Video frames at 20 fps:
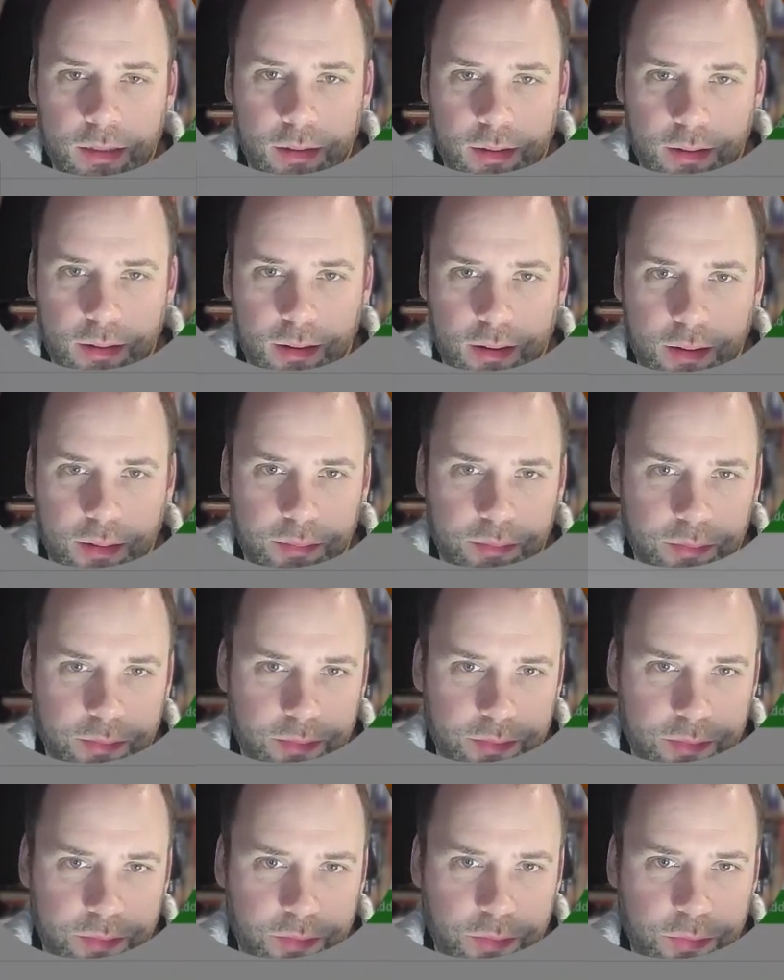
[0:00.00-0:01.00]
I'm
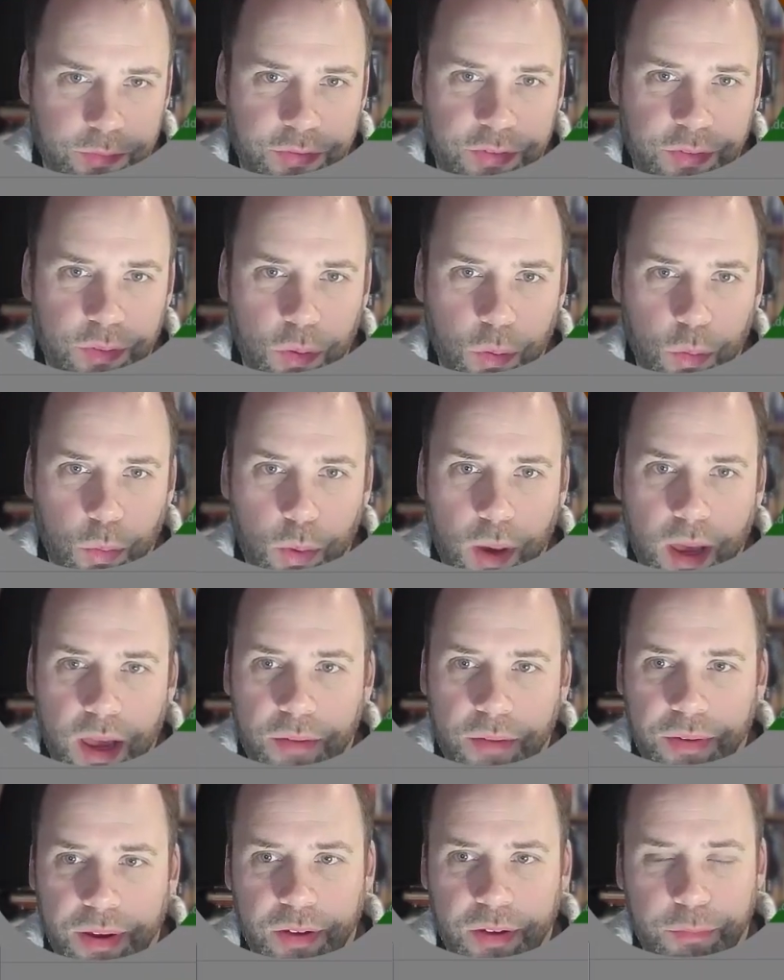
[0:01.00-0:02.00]

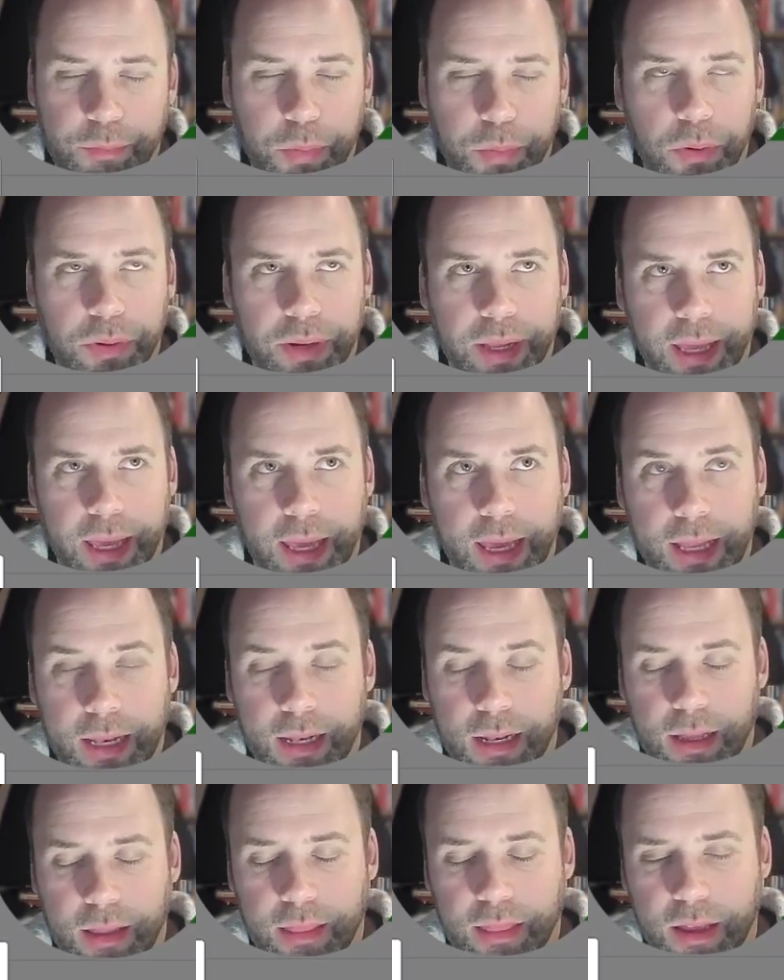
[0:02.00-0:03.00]
wary of putting it in
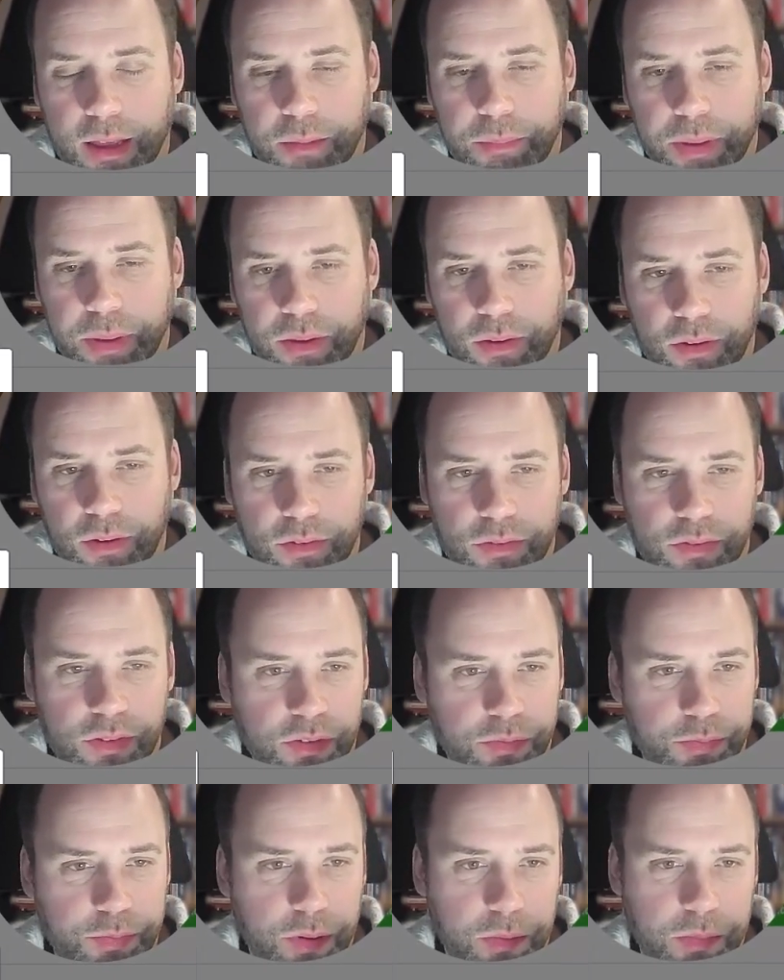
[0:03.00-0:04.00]
like that because there's
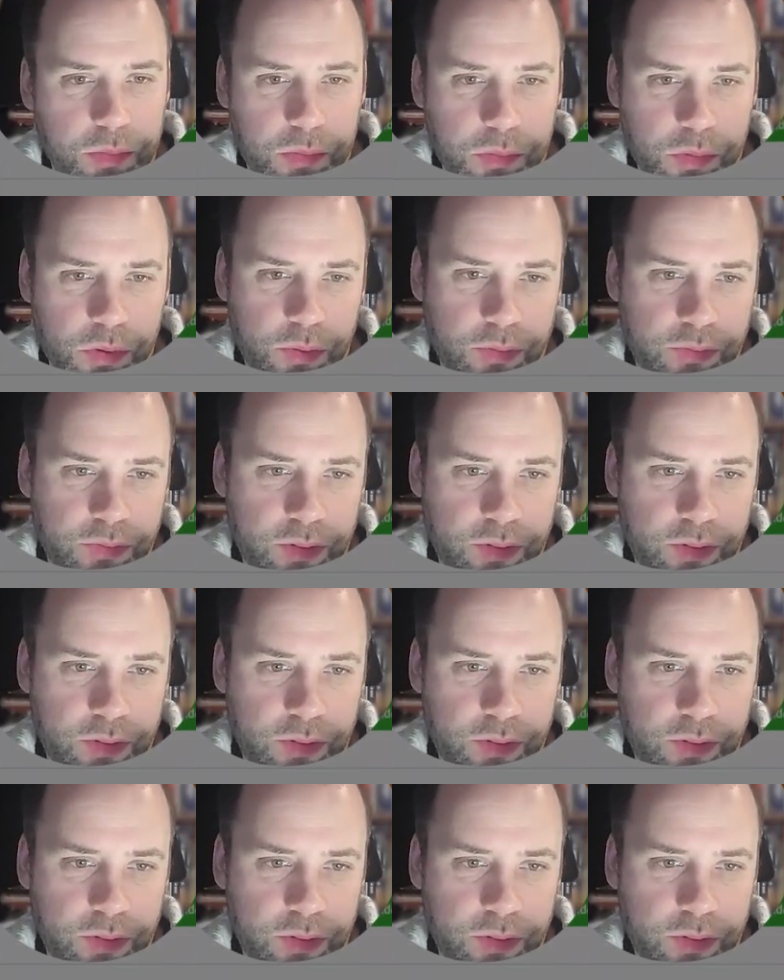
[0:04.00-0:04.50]
problems